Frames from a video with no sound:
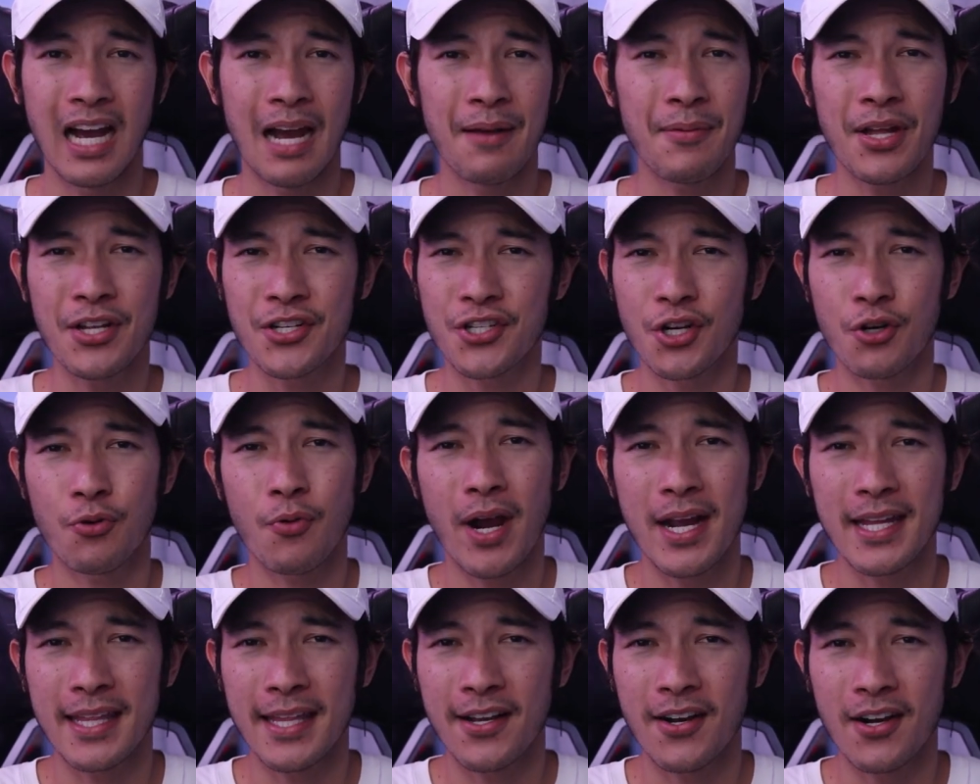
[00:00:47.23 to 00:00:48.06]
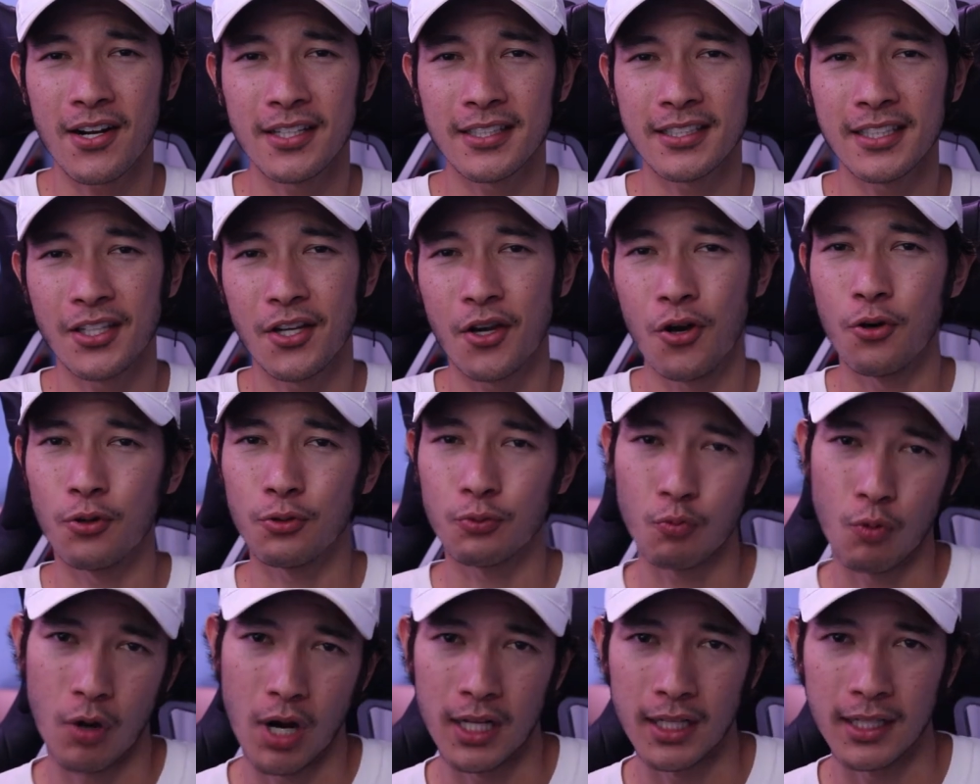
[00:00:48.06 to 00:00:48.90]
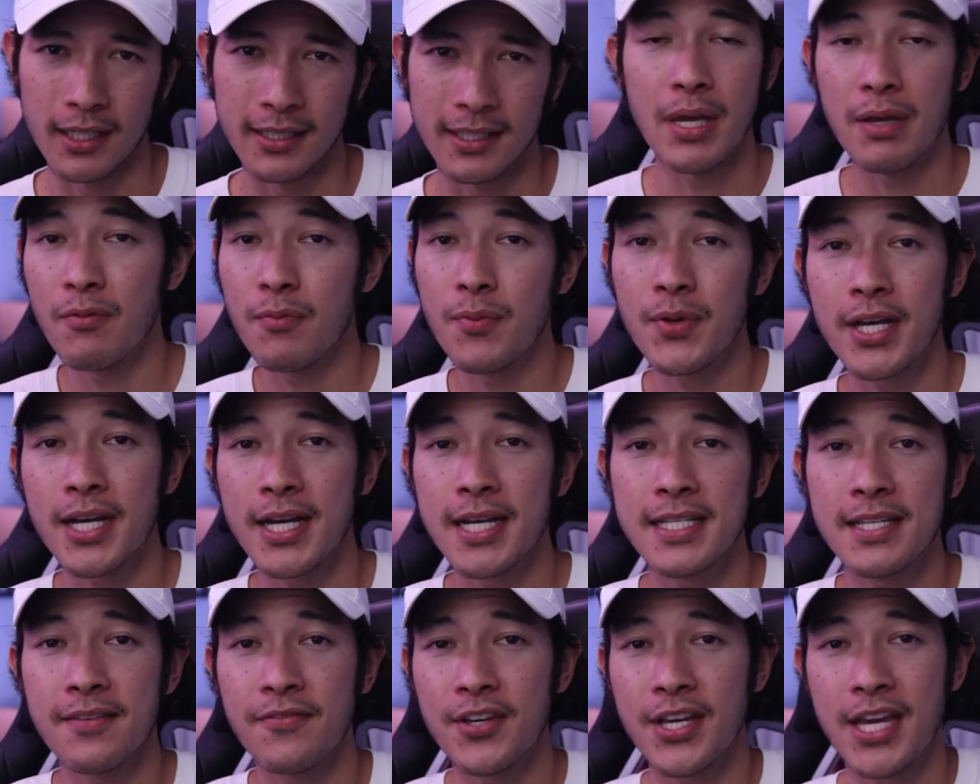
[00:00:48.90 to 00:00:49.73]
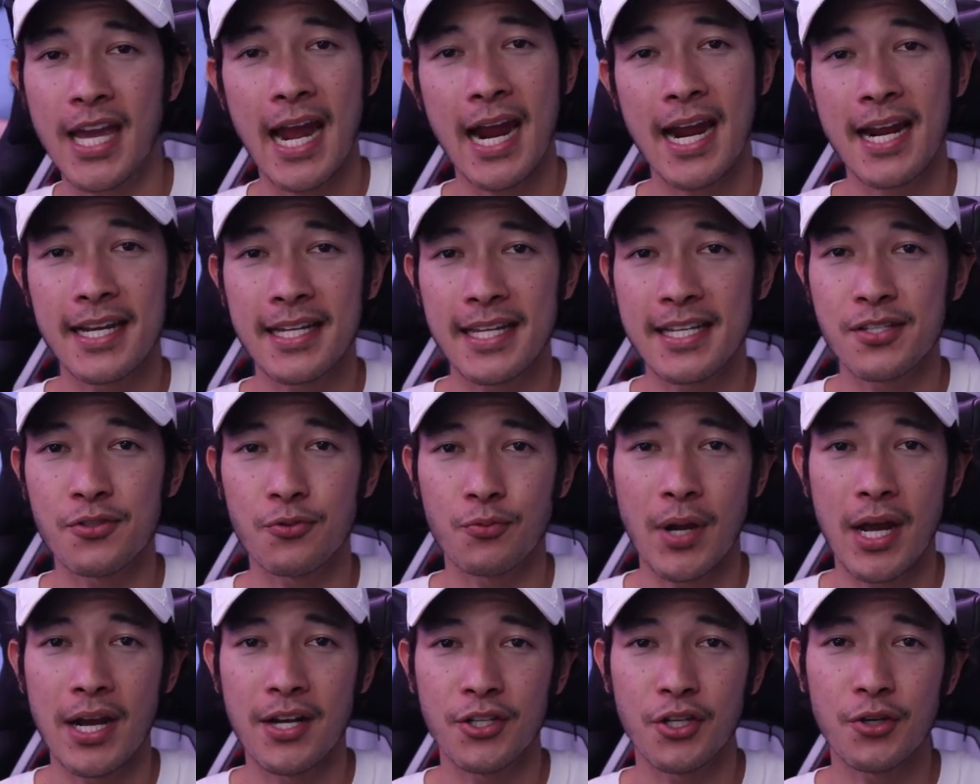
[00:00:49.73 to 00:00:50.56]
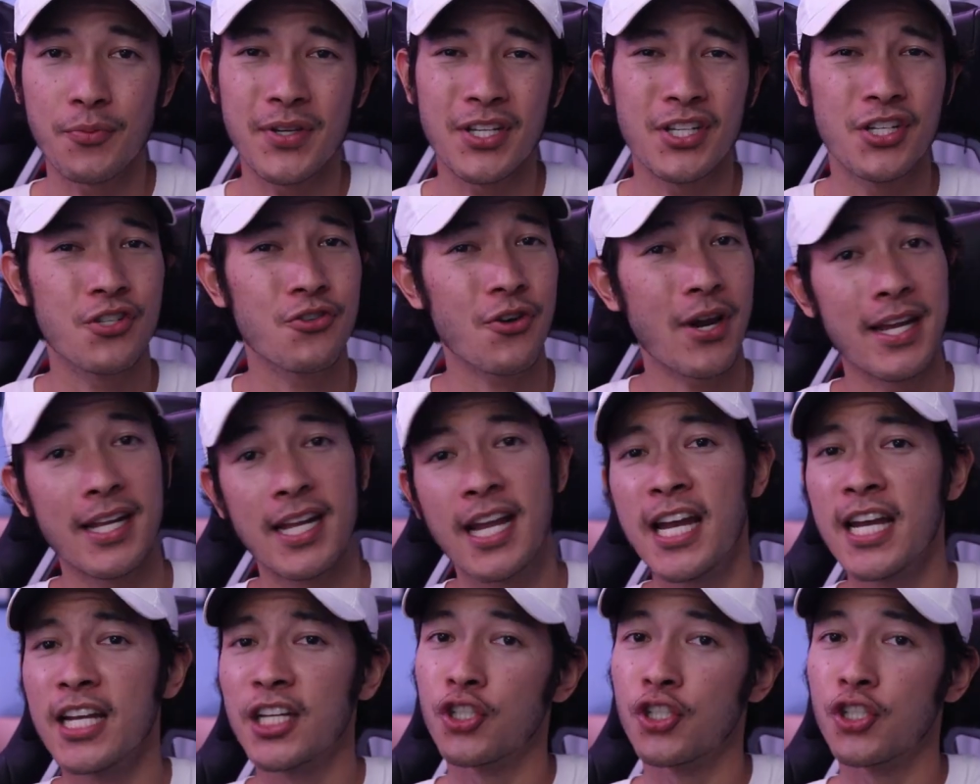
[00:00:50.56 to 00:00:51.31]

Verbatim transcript: I'm not sure why they call it a cold wallet. Maybe because if you carry this around, you'll be straight